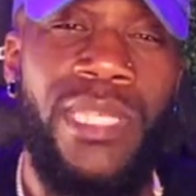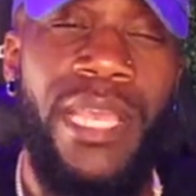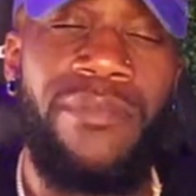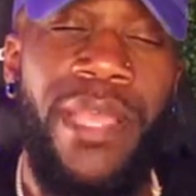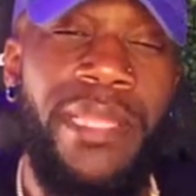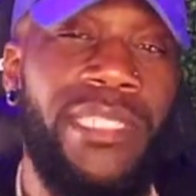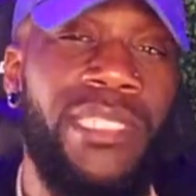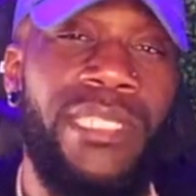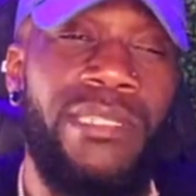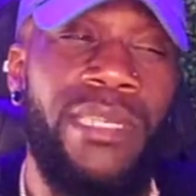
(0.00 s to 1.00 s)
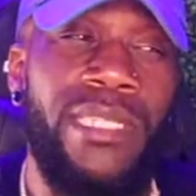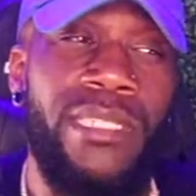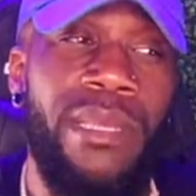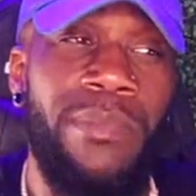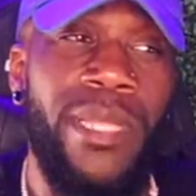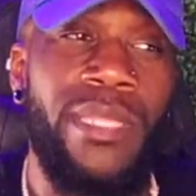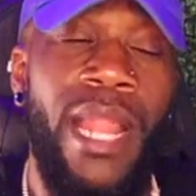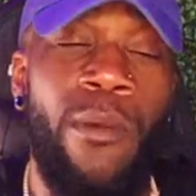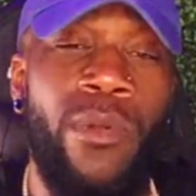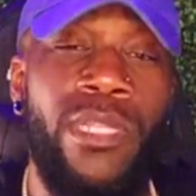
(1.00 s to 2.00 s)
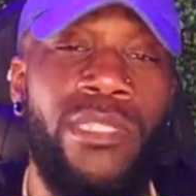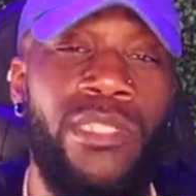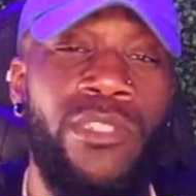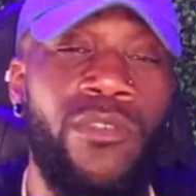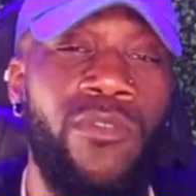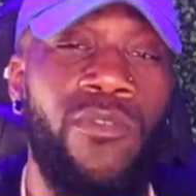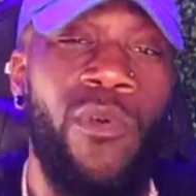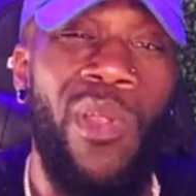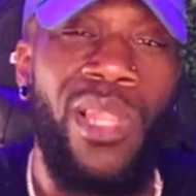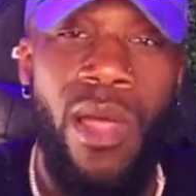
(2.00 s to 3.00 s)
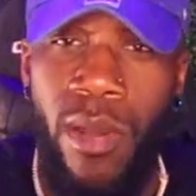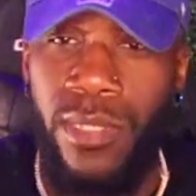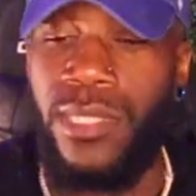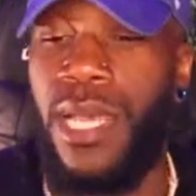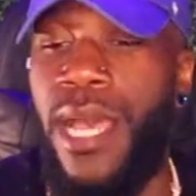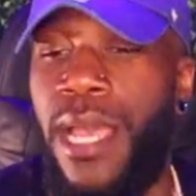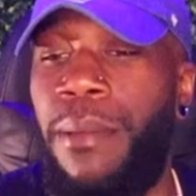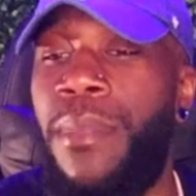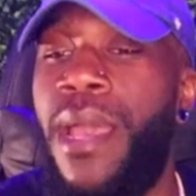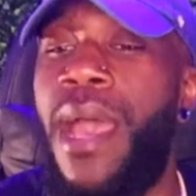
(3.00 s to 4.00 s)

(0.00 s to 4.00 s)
aviation is something that I wanted to do for a long time.